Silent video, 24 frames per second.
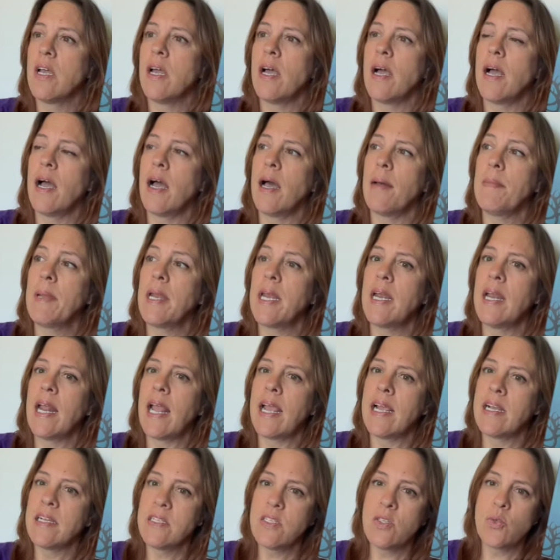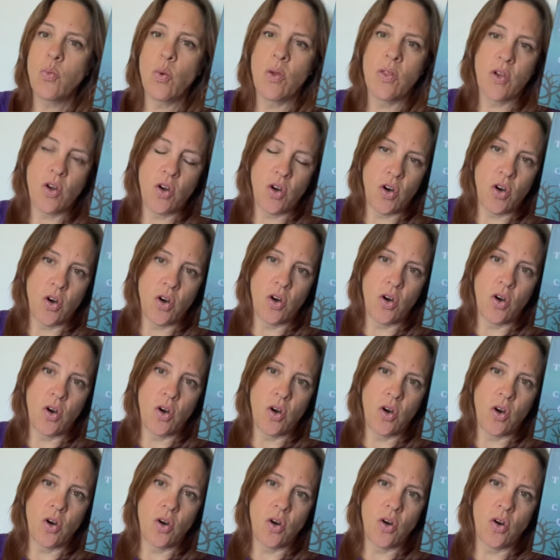And it ends with
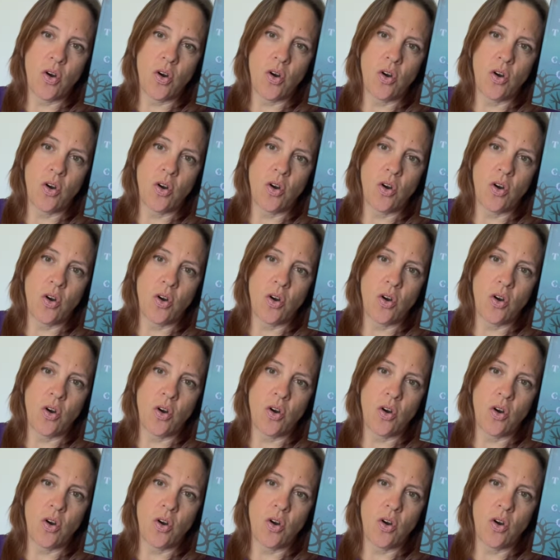her